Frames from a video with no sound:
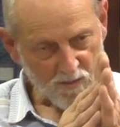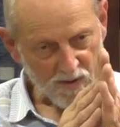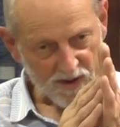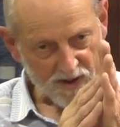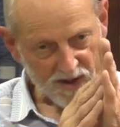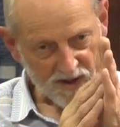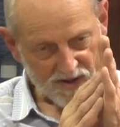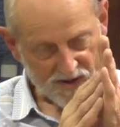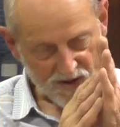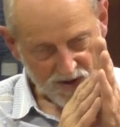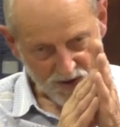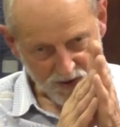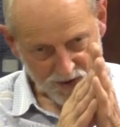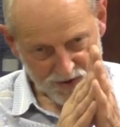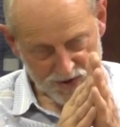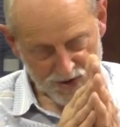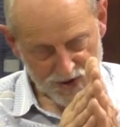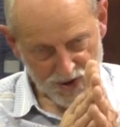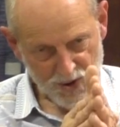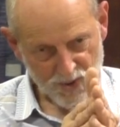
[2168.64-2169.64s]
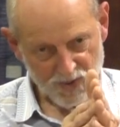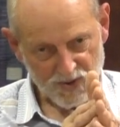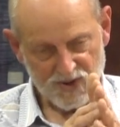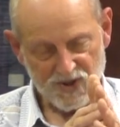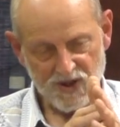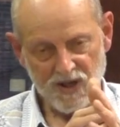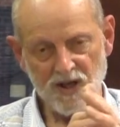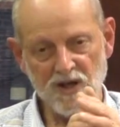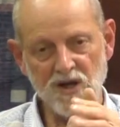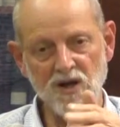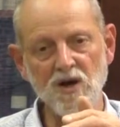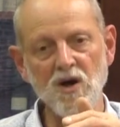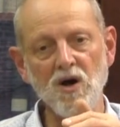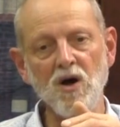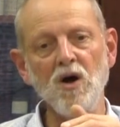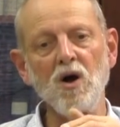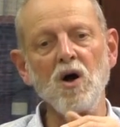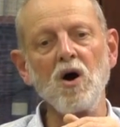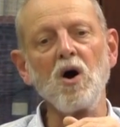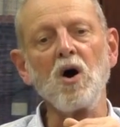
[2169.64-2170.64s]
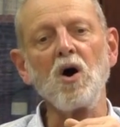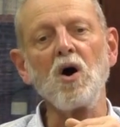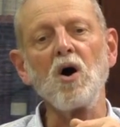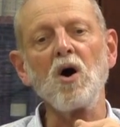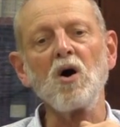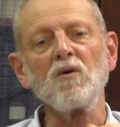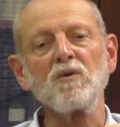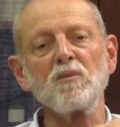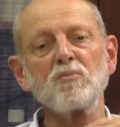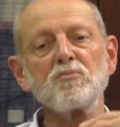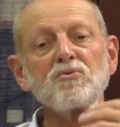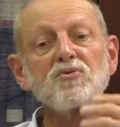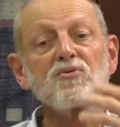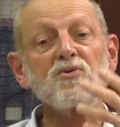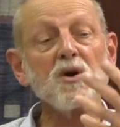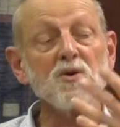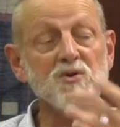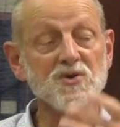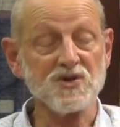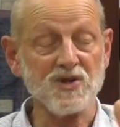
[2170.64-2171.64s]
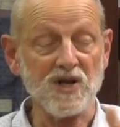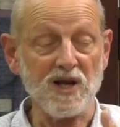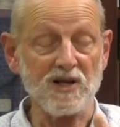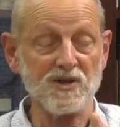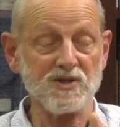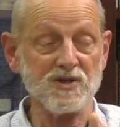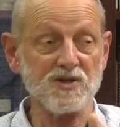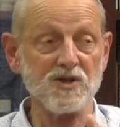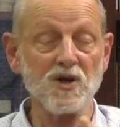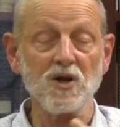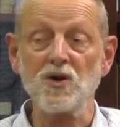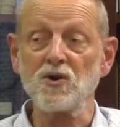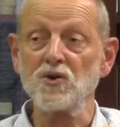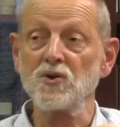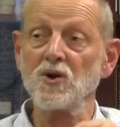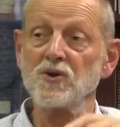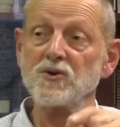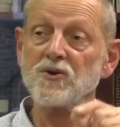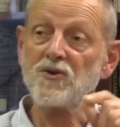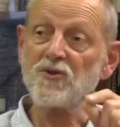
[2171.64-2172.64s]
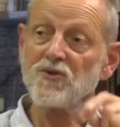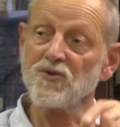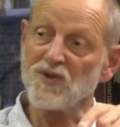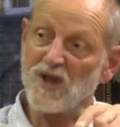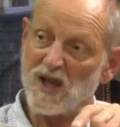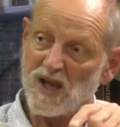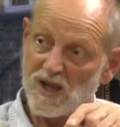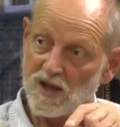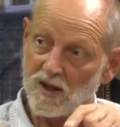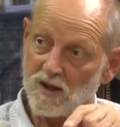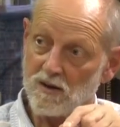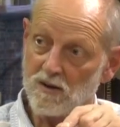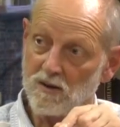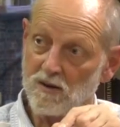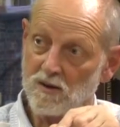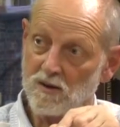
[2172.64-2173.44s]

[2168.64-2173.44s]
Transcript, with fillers: but it's a continuity of a process, not a thing.